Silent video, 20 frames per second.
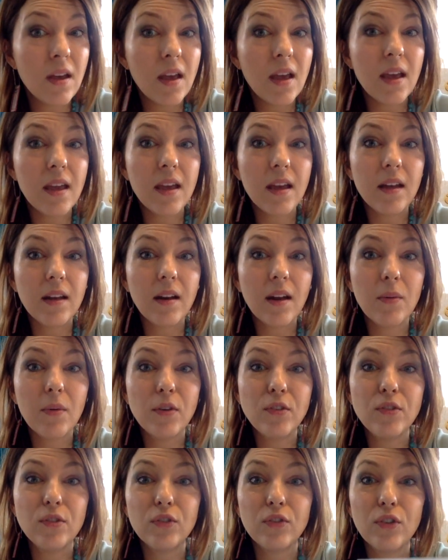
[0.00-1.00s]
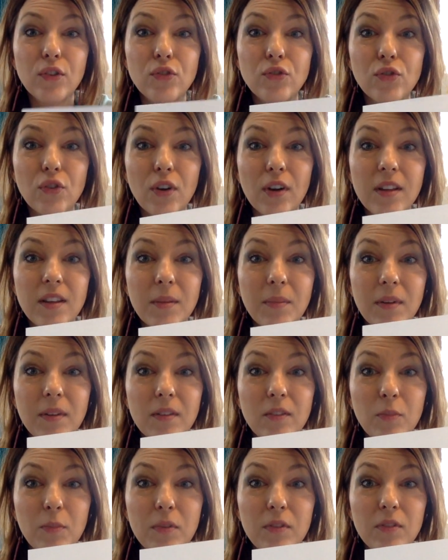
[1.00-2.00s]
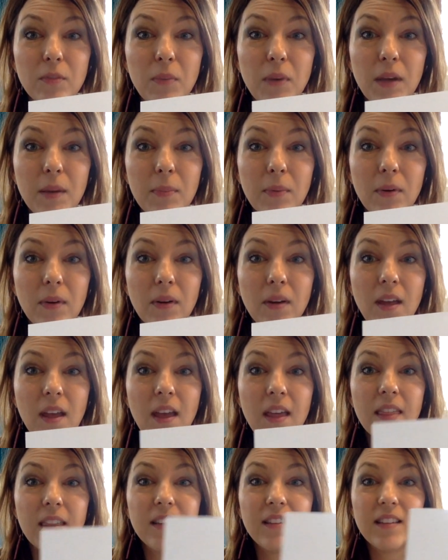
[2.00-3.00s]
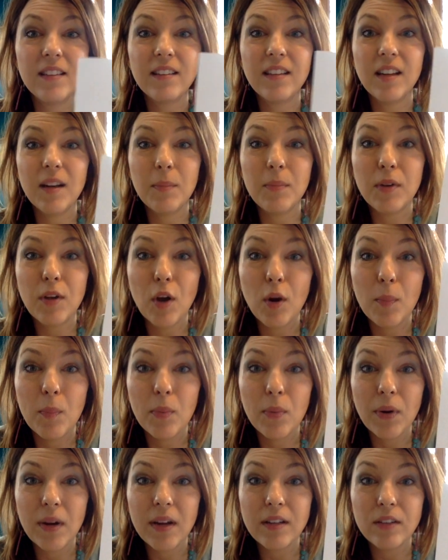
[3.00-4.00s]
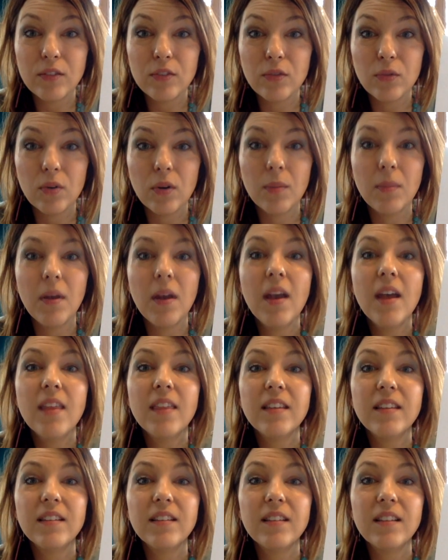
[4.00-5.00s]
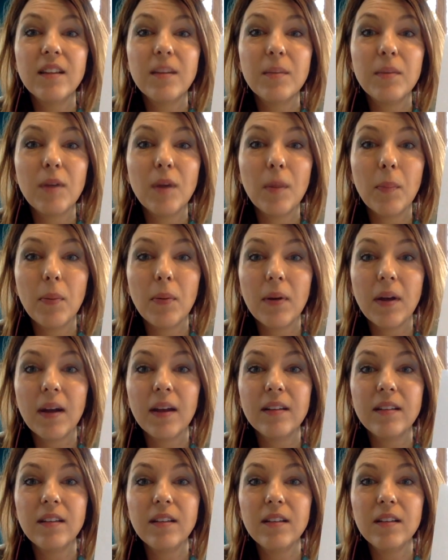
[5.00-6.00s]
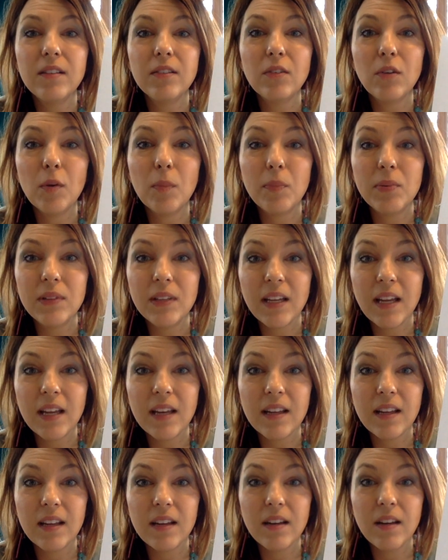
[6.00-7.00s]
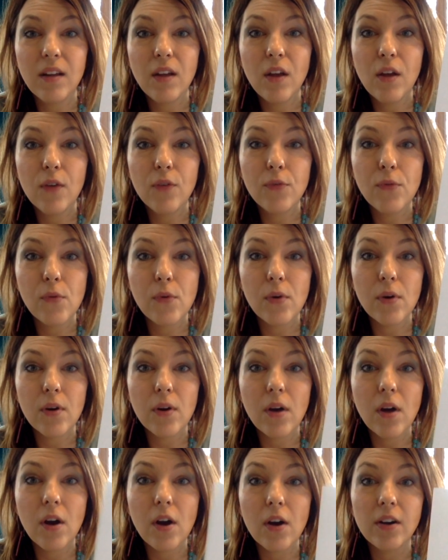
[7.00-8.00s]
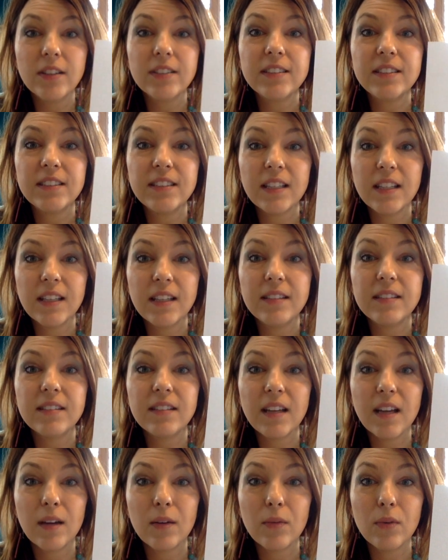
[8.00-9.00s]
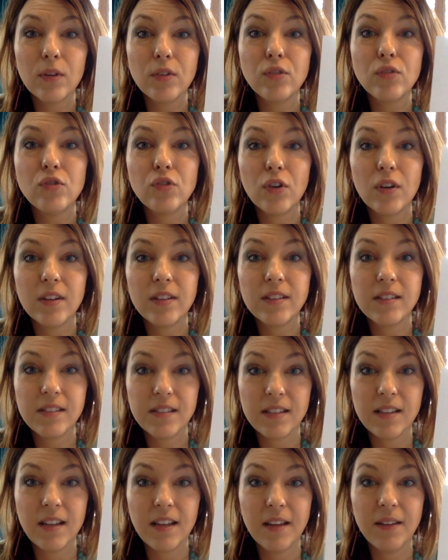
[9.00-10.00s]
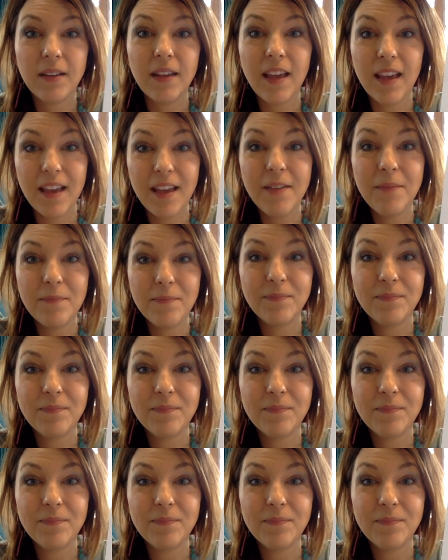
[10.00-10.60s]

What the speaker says: And I want you to start drawing them on this piece of paper. This is going to be our brainstorm. This is going to be our practice or planning for our silly sandwich drawings today, okay?